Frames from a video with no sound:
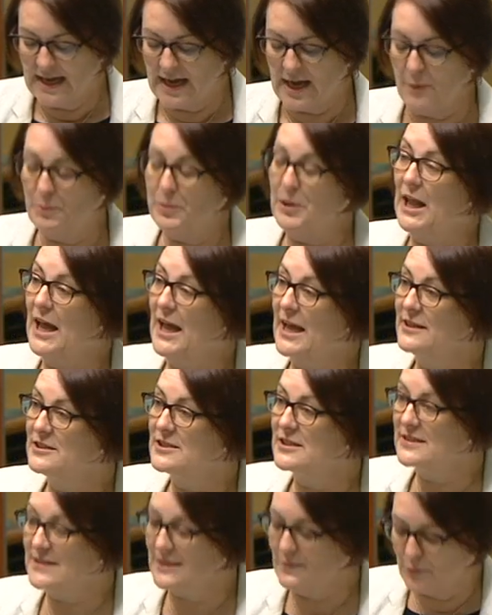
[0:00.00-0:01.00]
Our plan
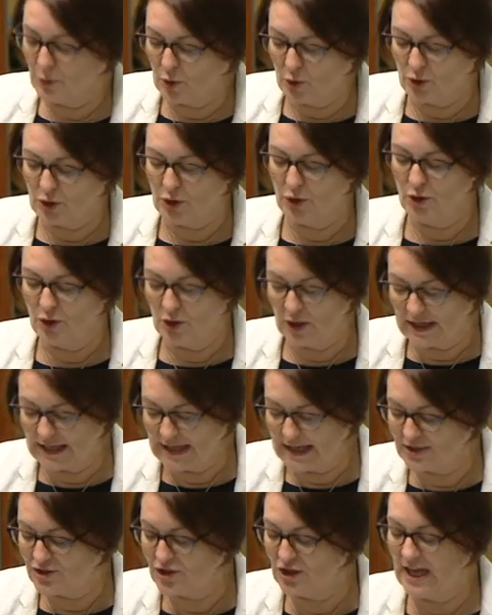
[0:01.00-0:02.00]
to support
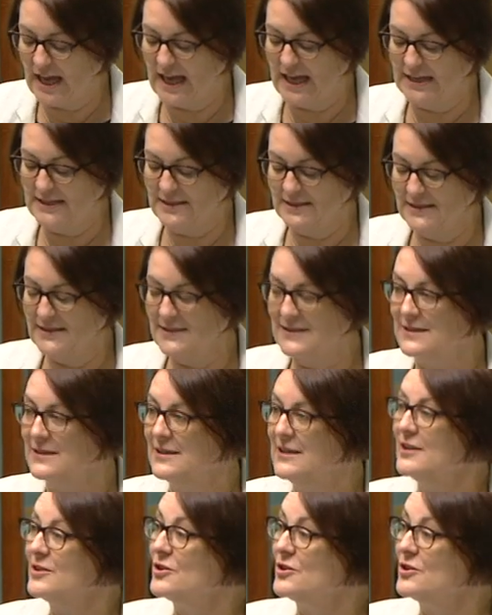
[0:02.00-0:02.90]
early educators,